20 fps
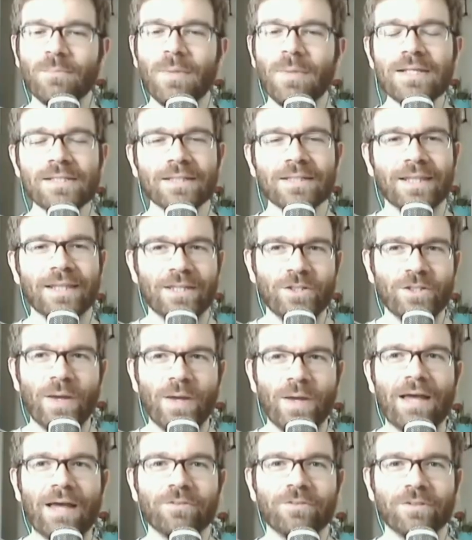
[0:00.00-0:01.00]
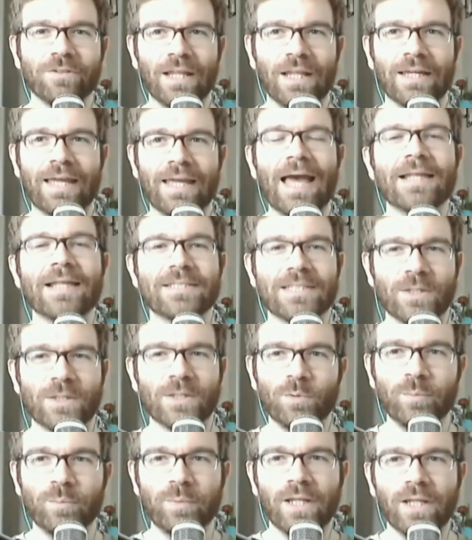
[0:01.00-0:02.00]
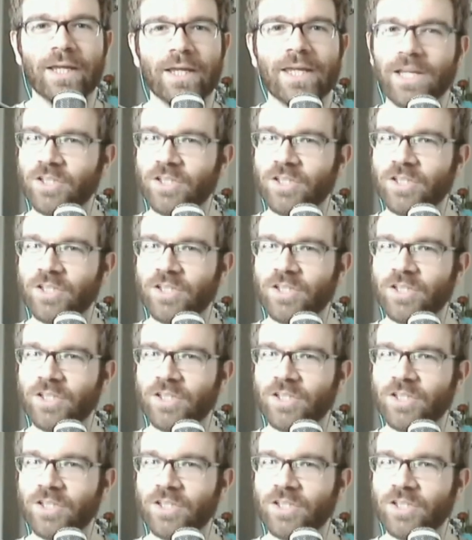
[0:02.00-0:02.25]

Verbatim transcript: amazing that you haven't like had someone be like,